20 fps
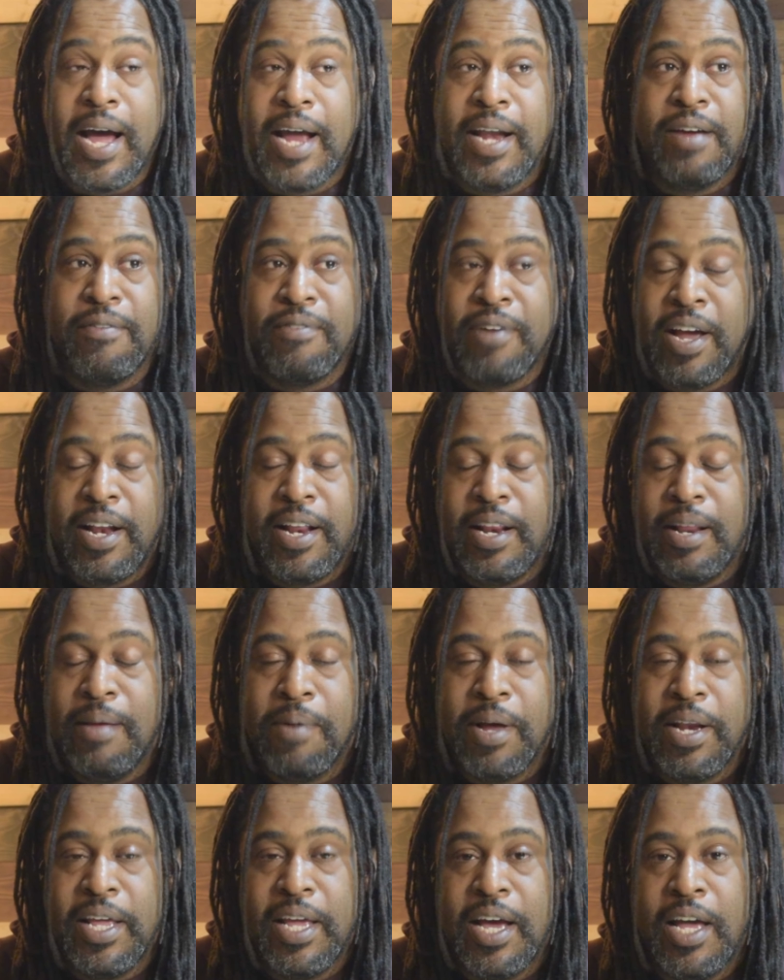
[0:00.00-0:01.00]
I never had any
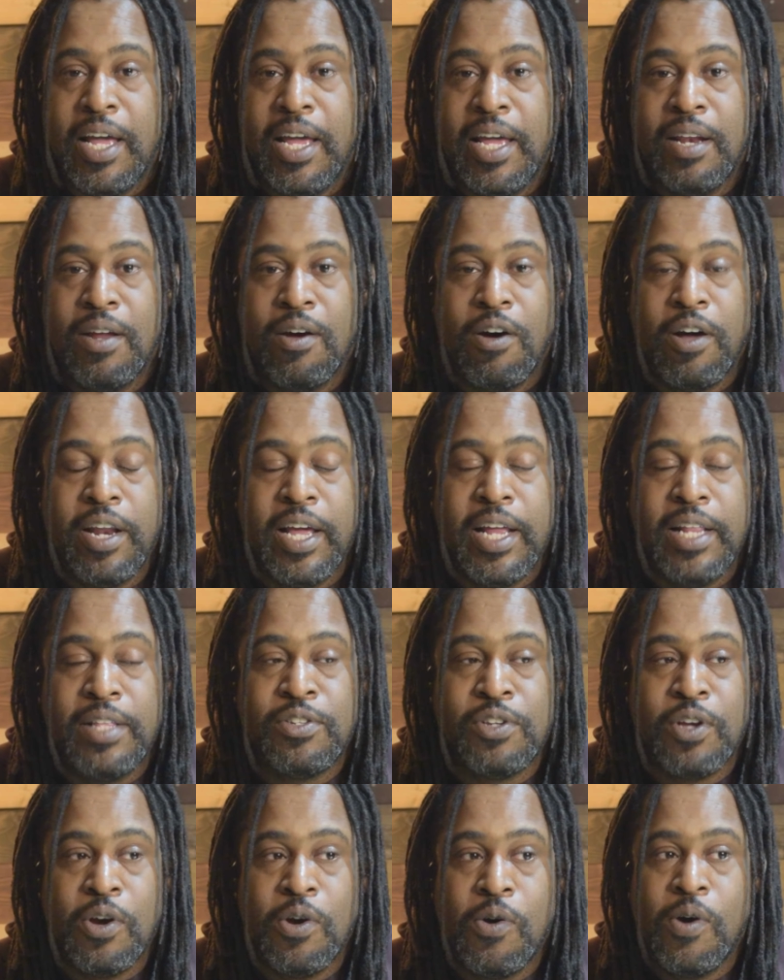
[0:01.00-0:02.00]
money in on
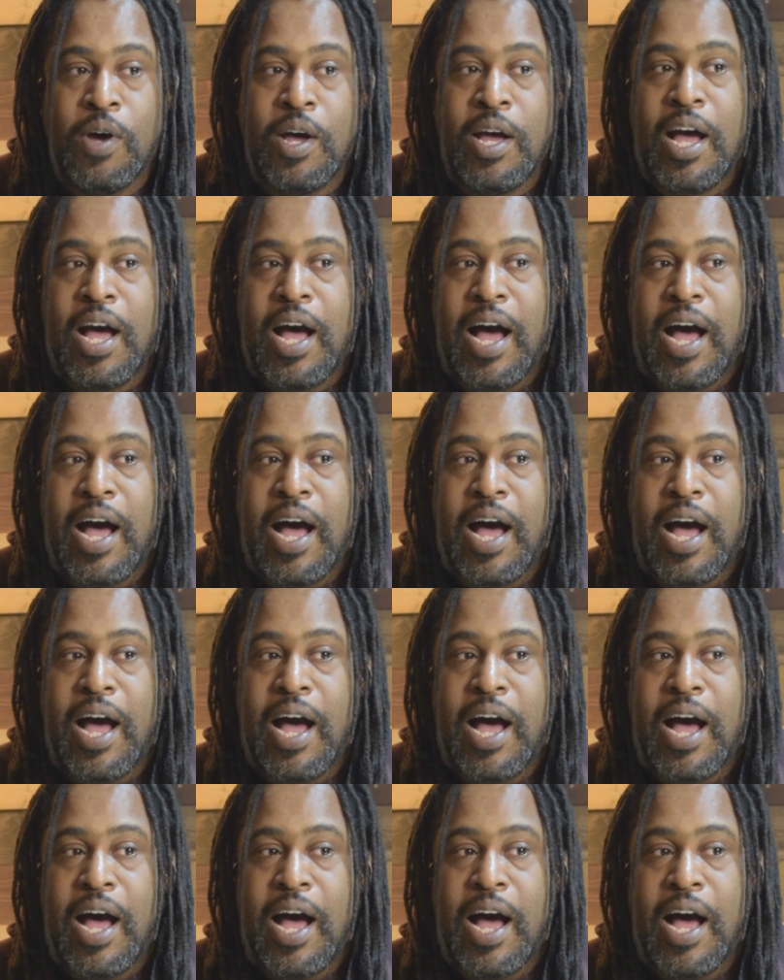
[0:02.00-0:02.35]
it, so